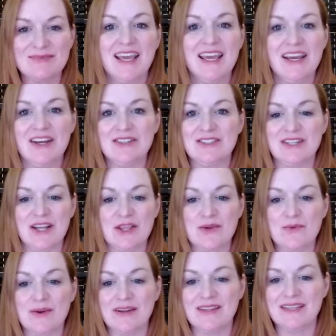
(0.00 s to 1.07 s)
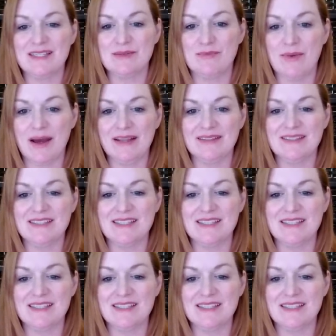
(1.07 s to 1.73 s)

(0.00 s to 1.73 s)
Here's another one of these buttons.